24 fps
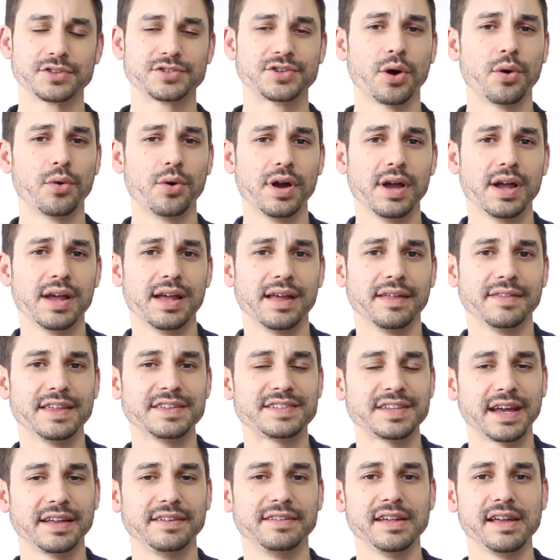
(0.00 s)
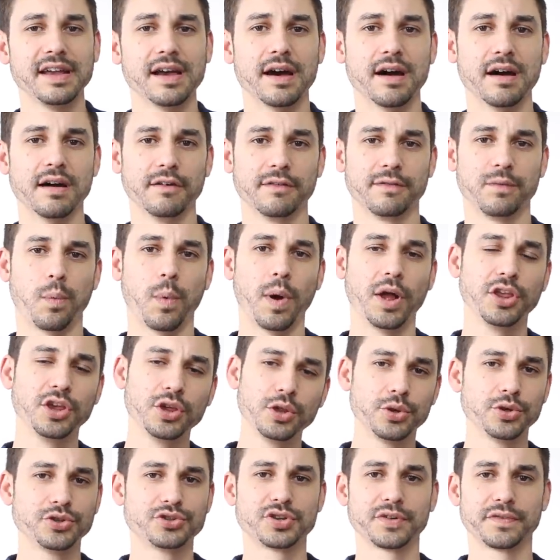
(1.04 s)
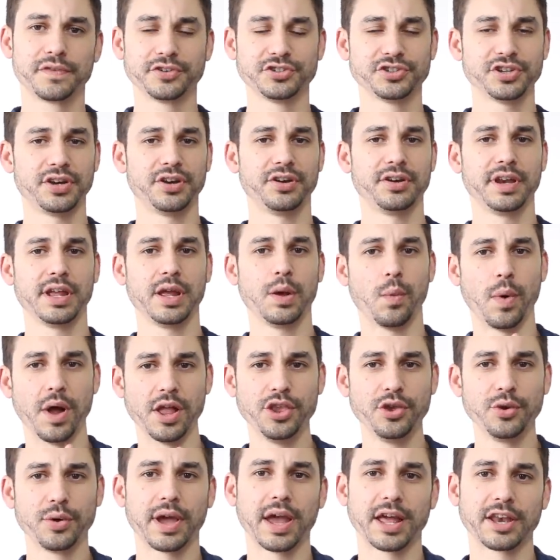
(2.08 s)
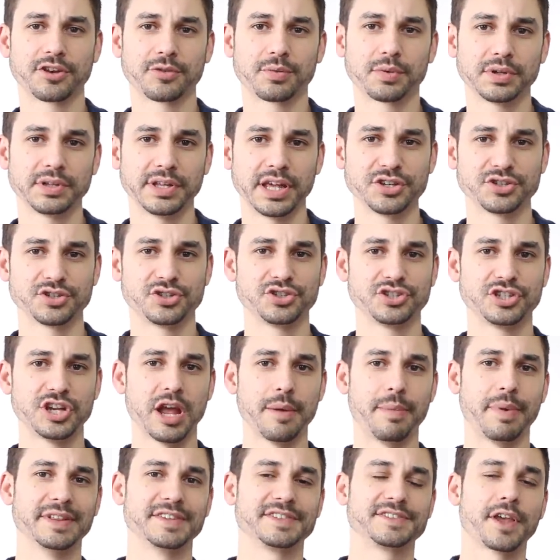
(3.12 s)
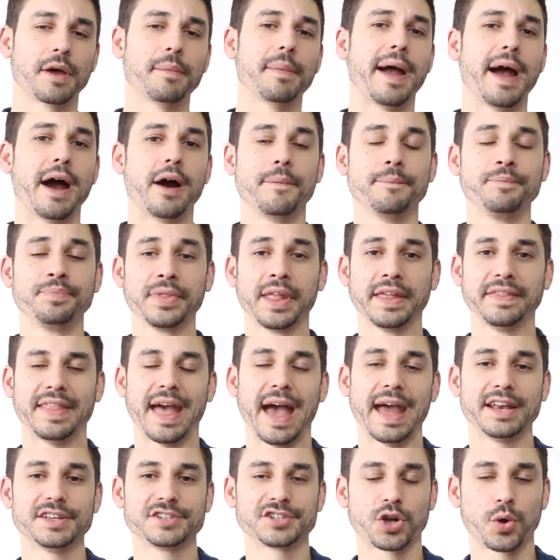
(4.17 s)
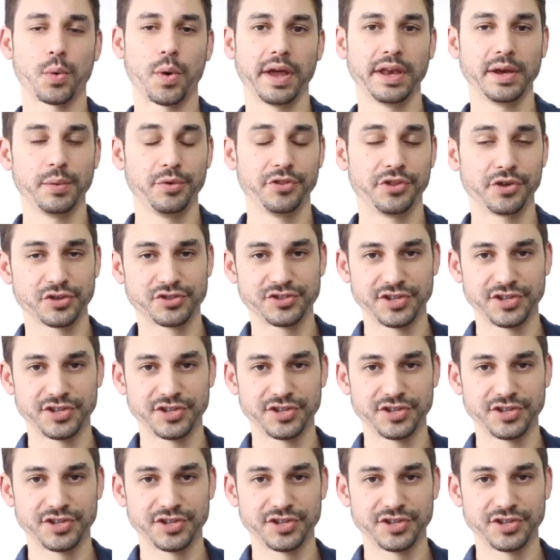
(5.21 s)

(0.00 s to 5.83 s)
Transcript: So this idea of when you lose your virginity, when you get into a relationship, and somehow that is equated with your